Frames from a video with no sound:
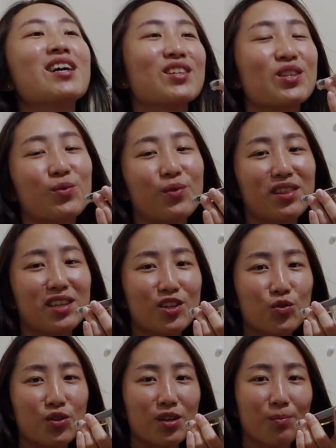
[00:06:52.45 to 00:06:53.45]
So when they
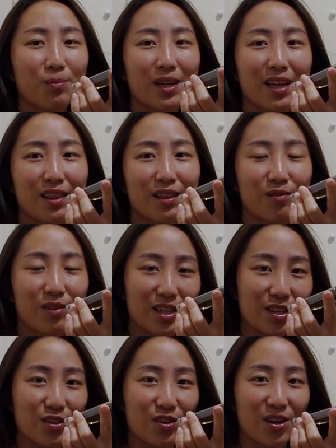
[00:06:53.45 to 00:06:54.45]
joined me at the
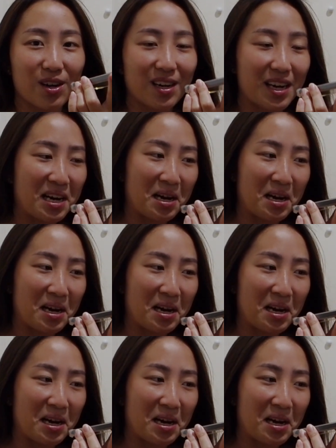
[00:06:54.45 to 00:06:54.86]
restaurant,